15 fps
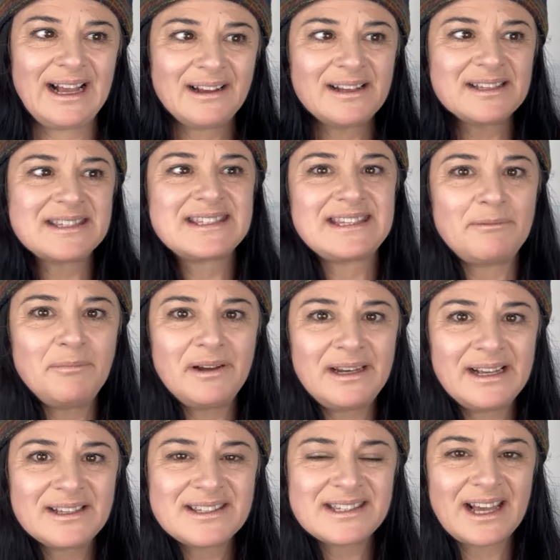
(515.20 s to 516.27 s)
can someone
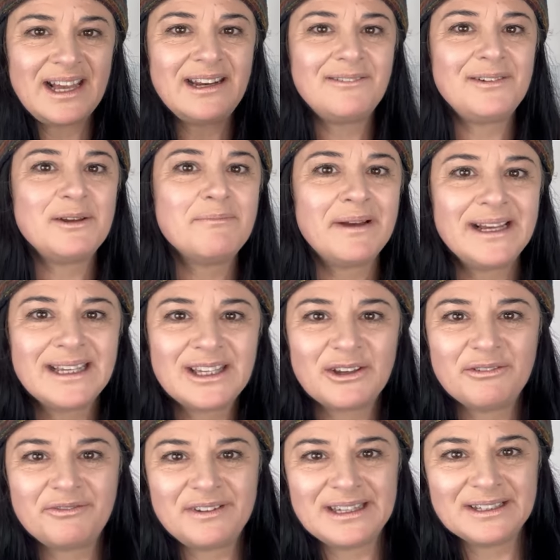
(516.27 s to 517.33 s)
outside of you make
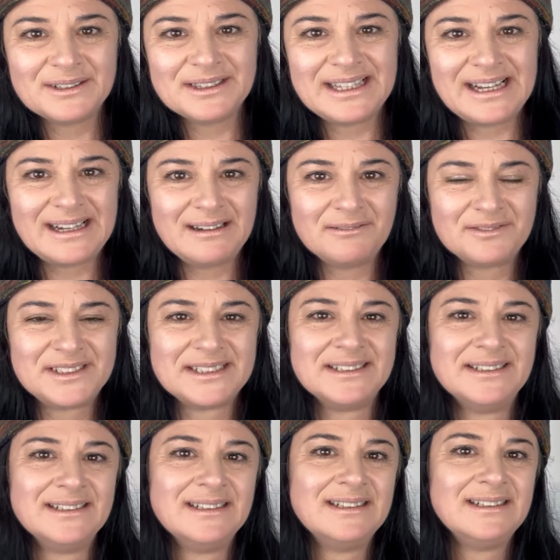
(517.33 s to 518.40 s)
you feel loved
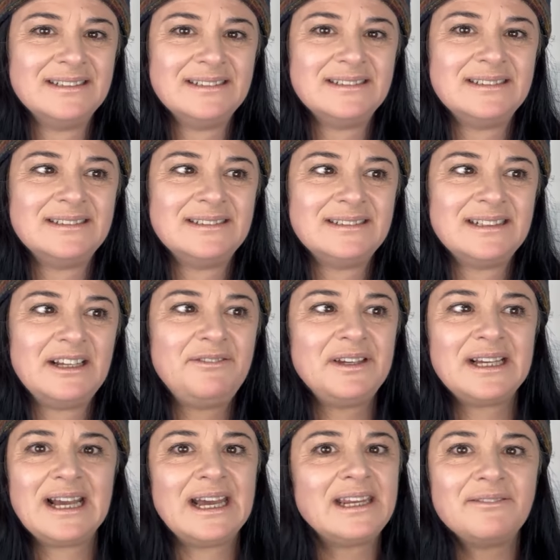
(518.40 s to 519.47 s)
if you
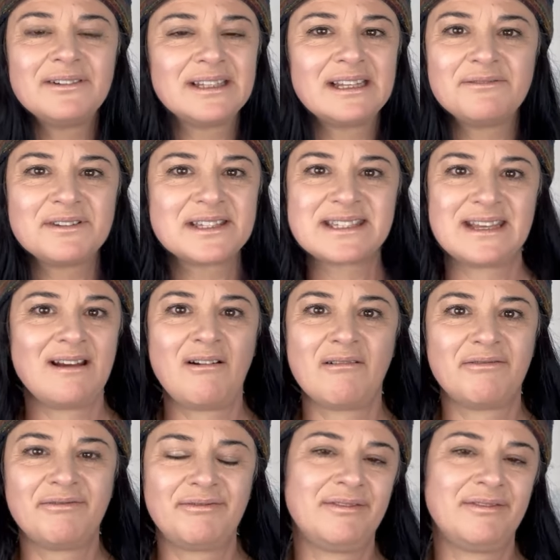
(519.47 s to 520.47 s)
can't even love yourself?